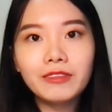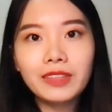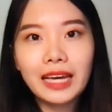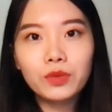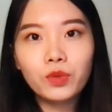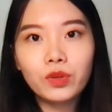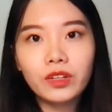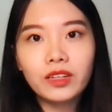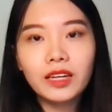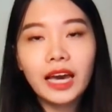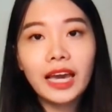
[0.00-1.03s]
network
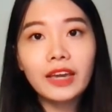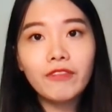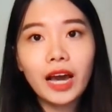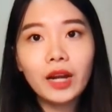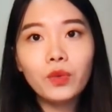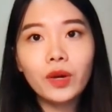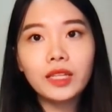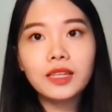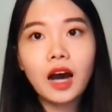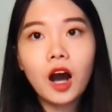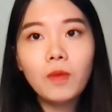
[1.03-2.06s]
evaluates
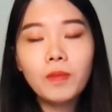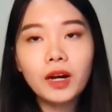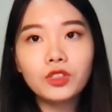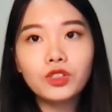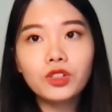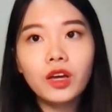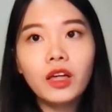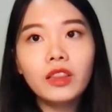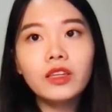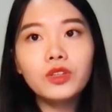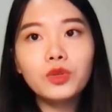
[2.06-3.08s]
how much
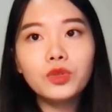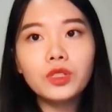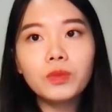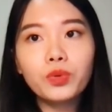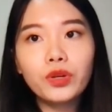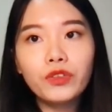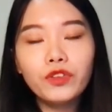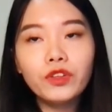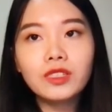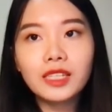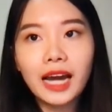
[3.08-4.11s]
the user
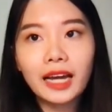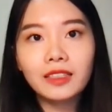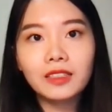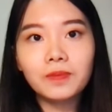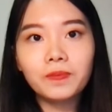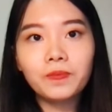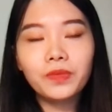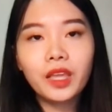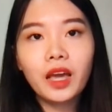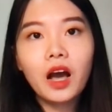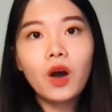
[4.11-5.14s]
prefers the item,
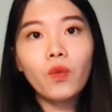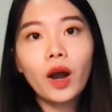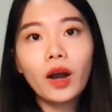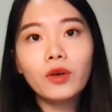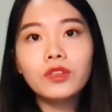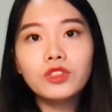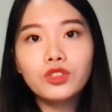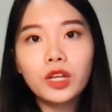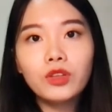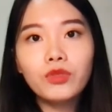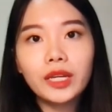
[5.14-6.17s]
while the
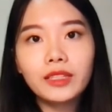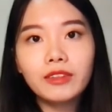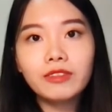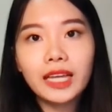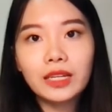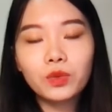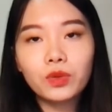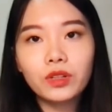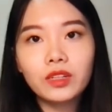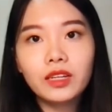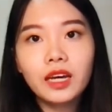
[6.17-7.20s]
generative
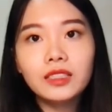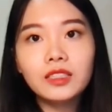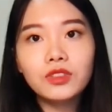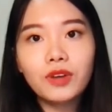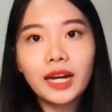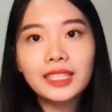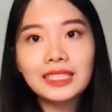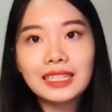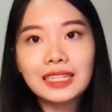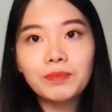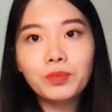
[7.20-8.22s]
network
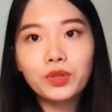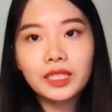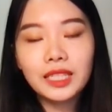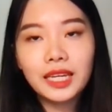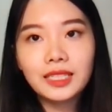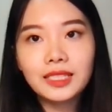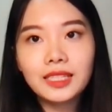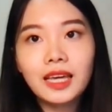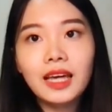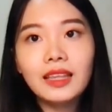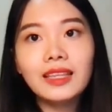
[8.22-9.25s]
directly predicts
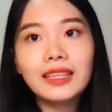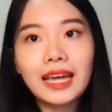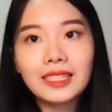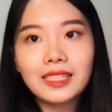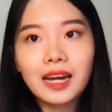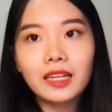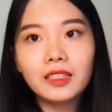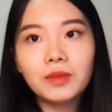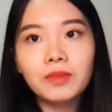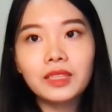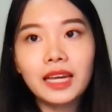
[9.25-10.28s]
the next
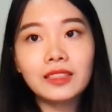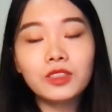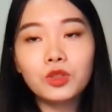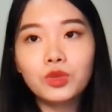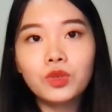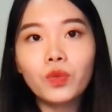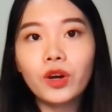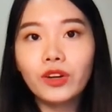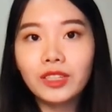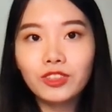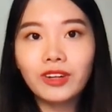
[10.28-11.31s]
item that the user will
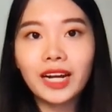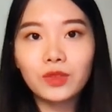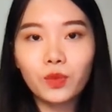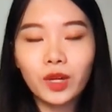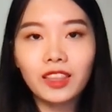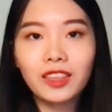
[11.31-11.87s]
interact with.